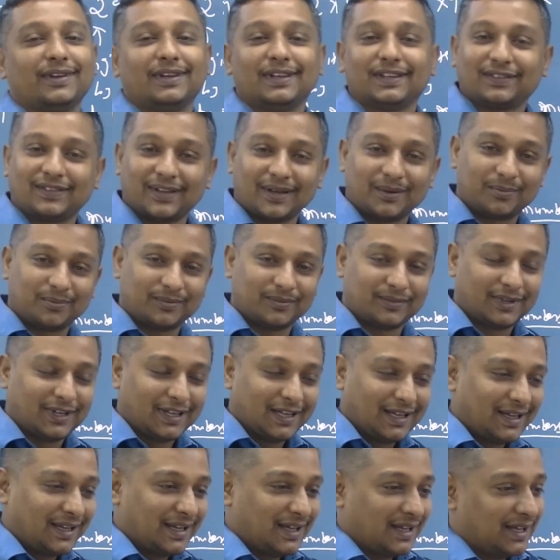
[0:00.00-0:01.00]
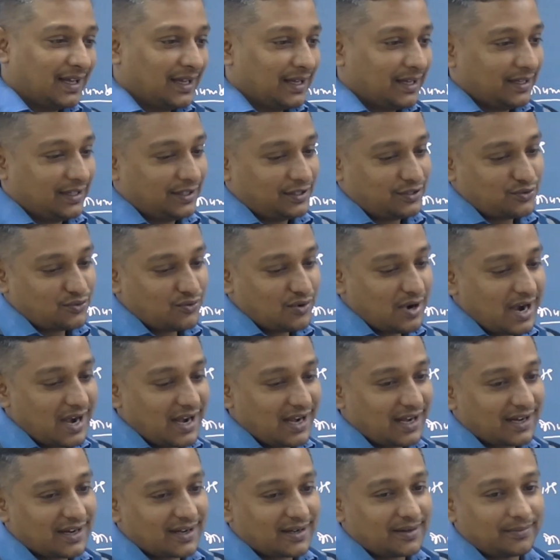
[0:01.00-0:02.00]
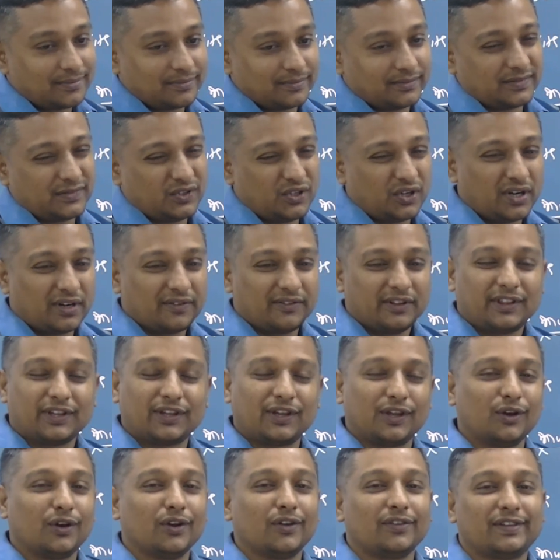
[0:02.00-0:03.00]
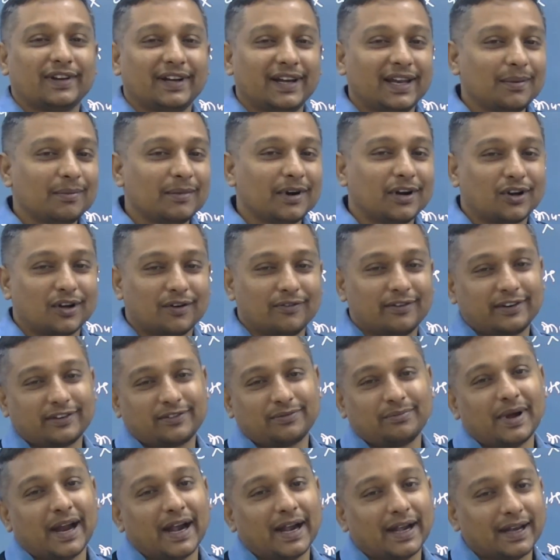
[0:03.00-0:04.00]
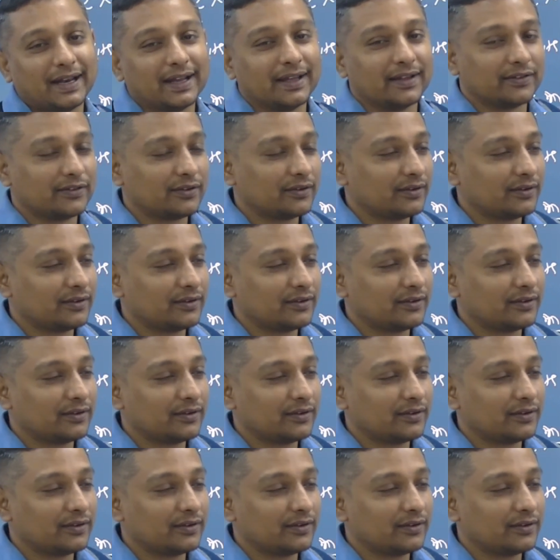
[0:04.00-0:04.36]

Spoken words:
some student come not with curiosity but over smartness.